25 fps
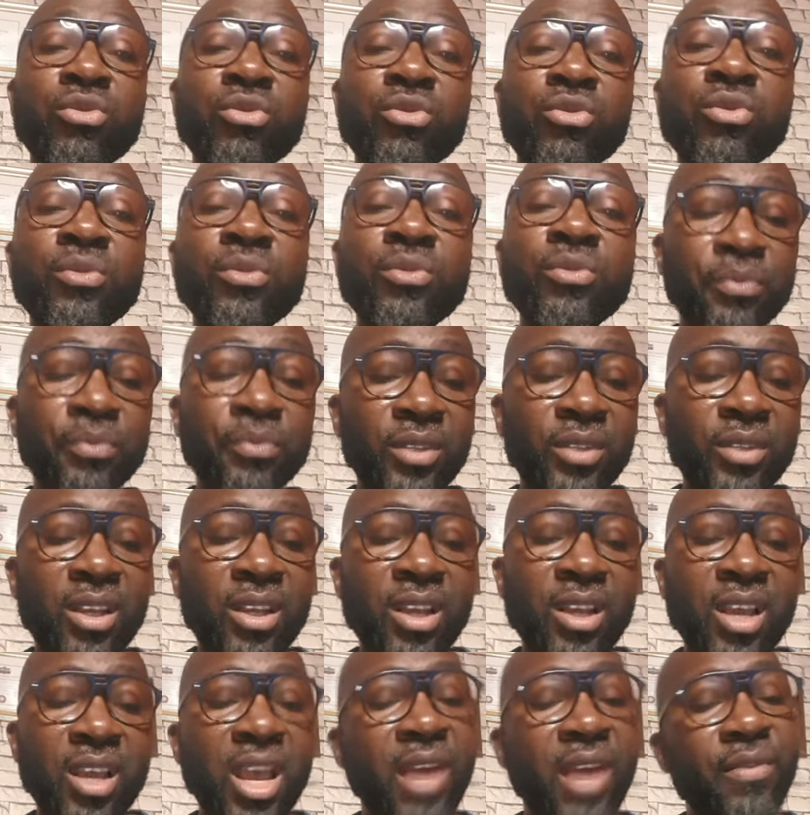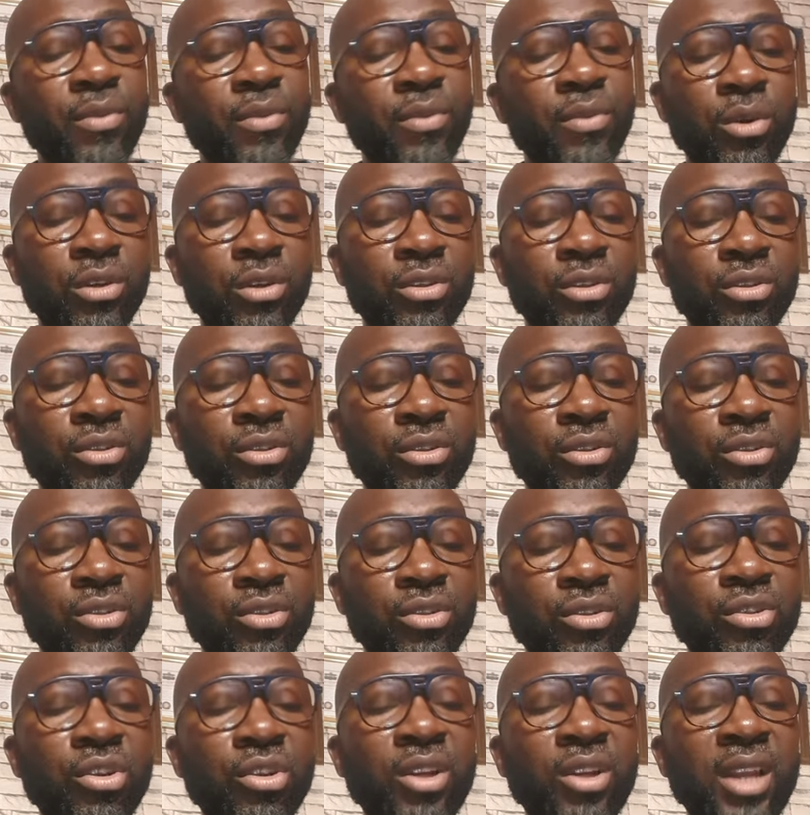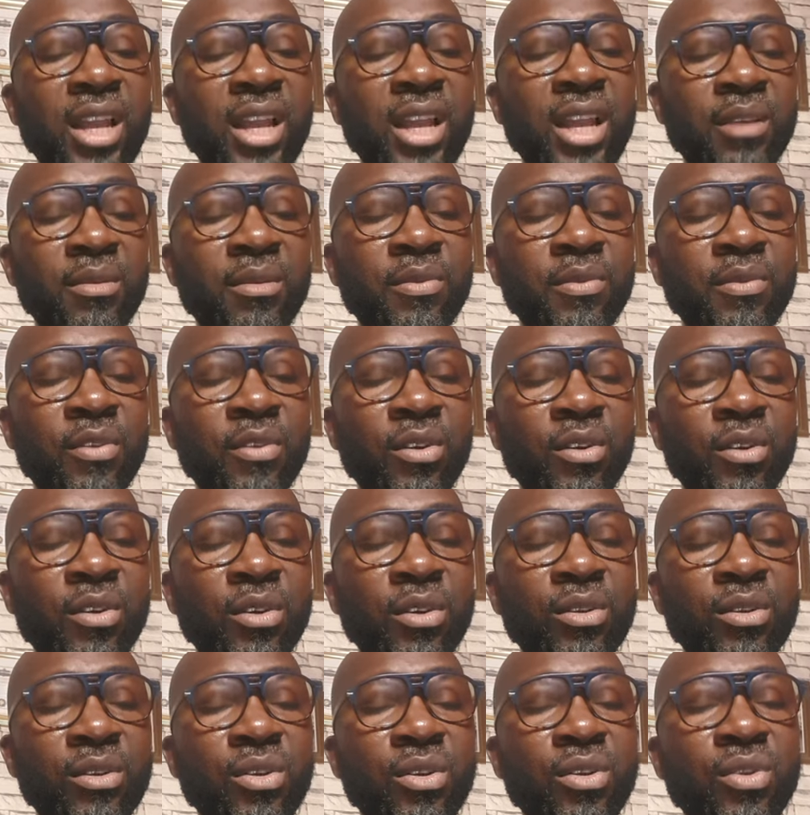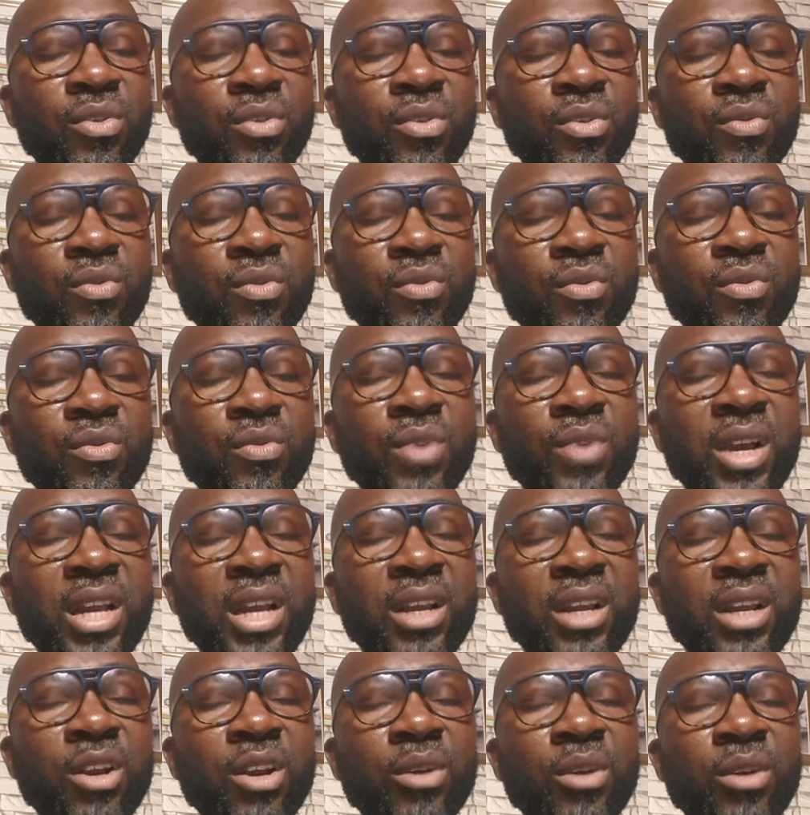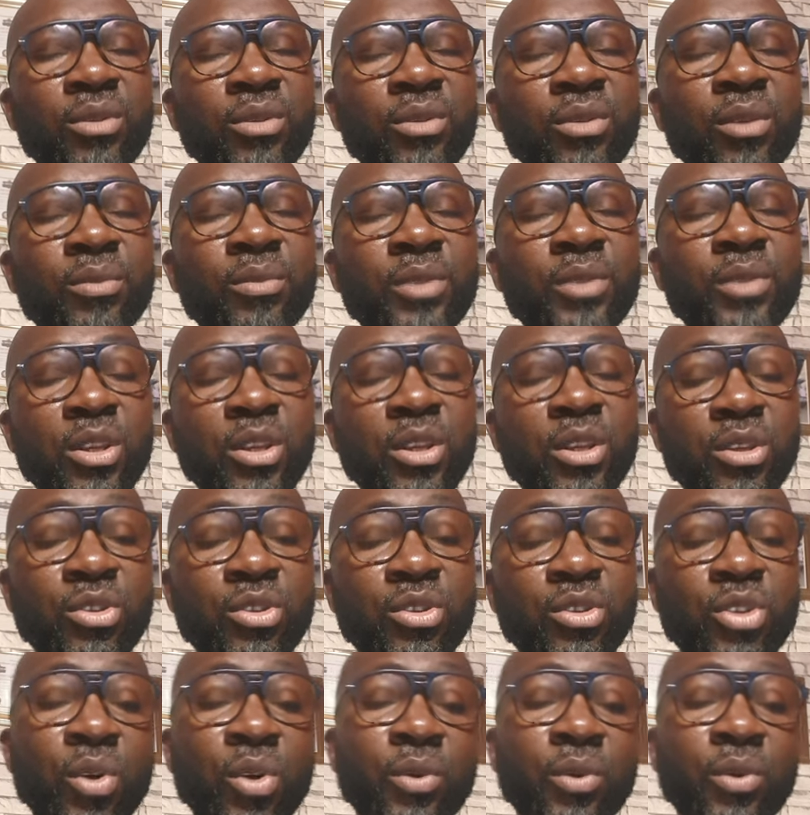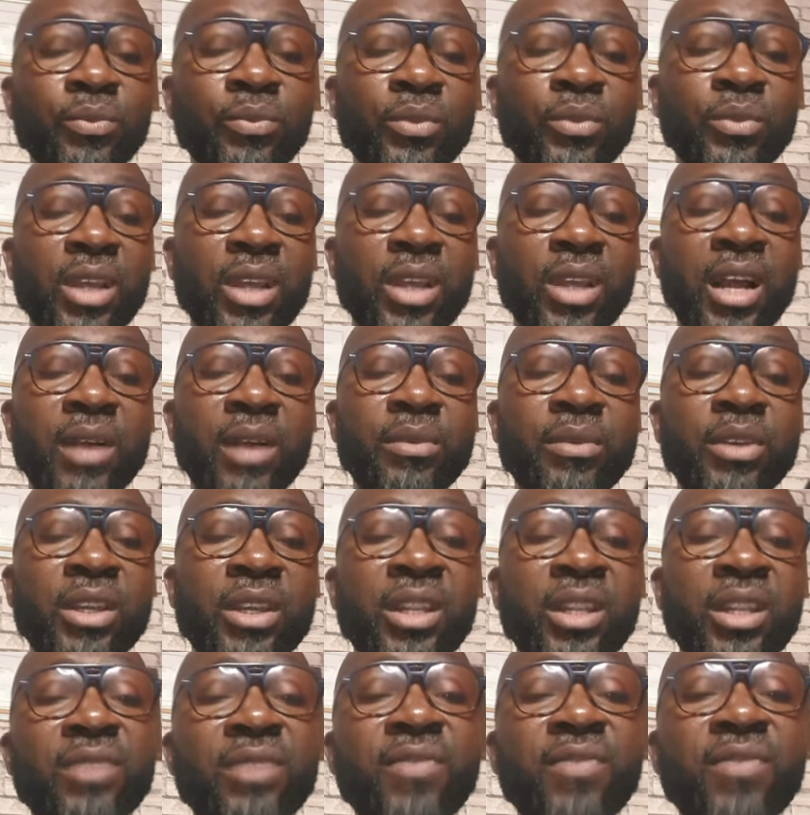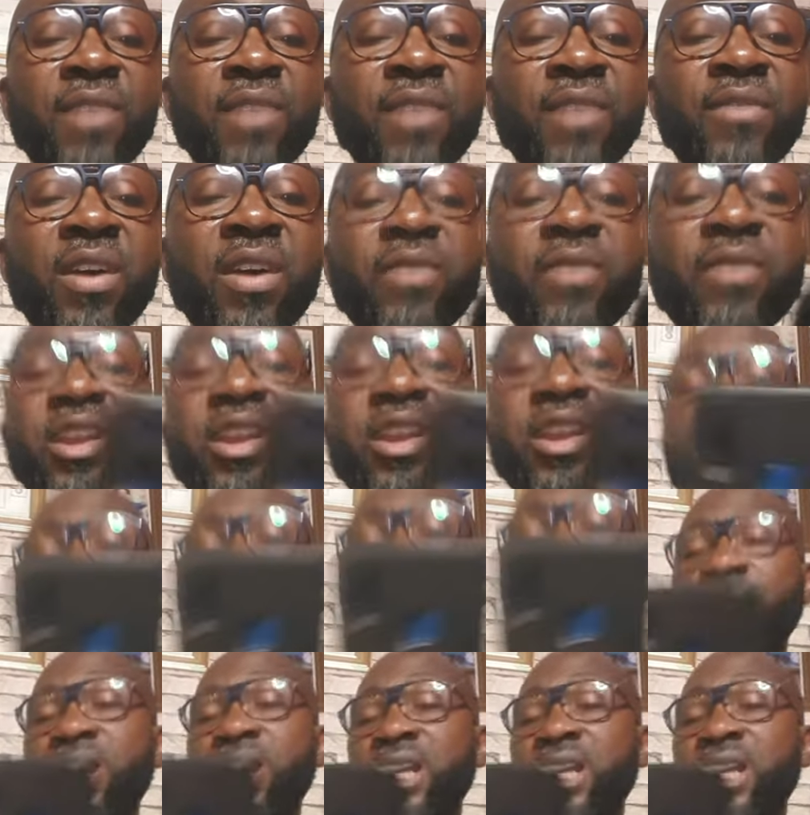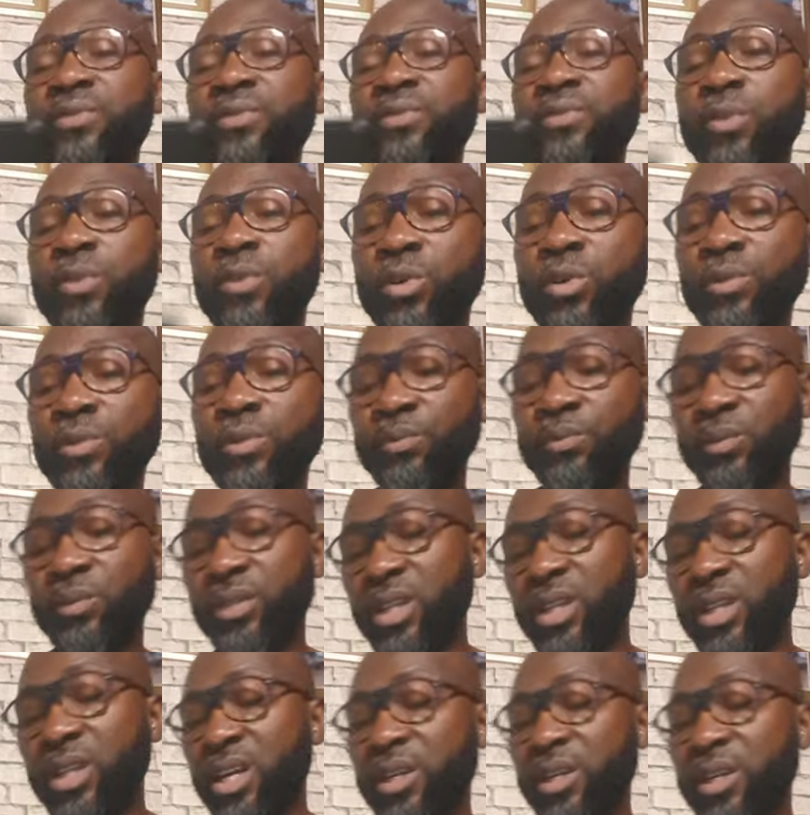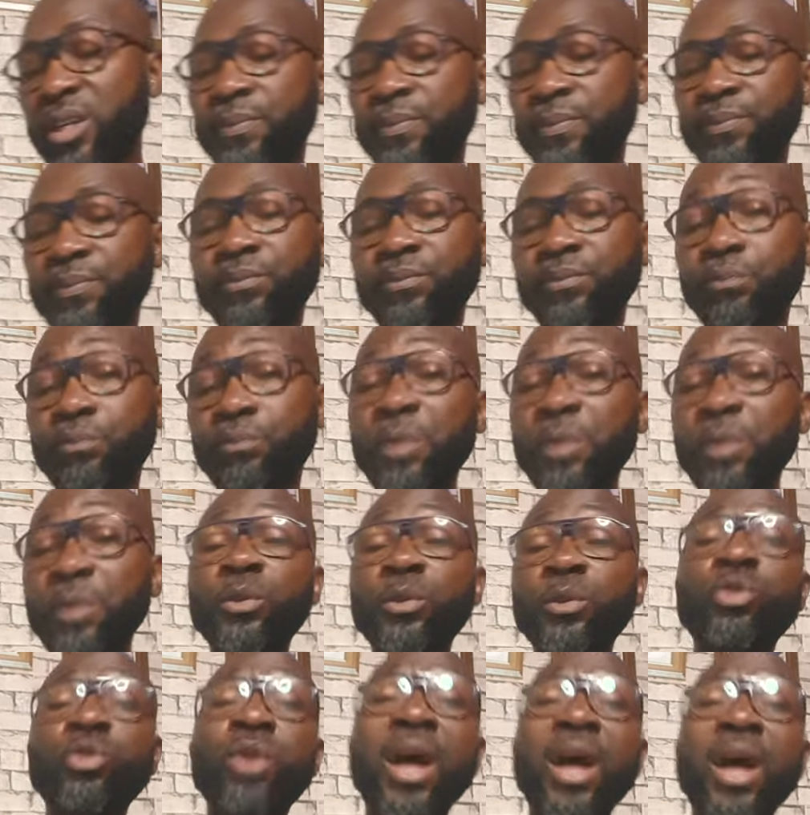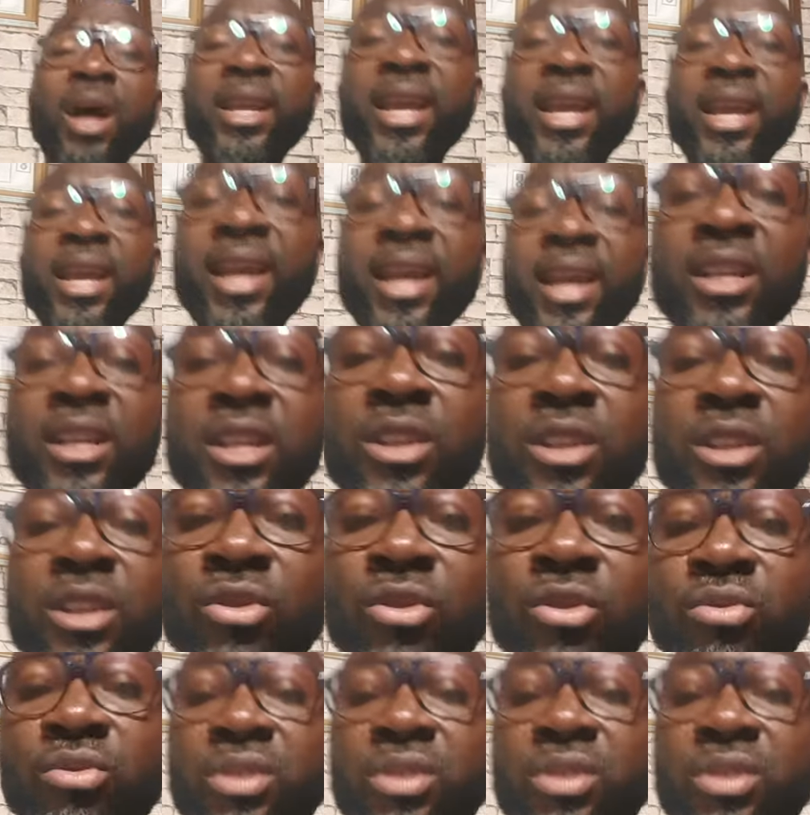to everyone, not like before, where it comes up. So it is very, very, very important for people to adhere to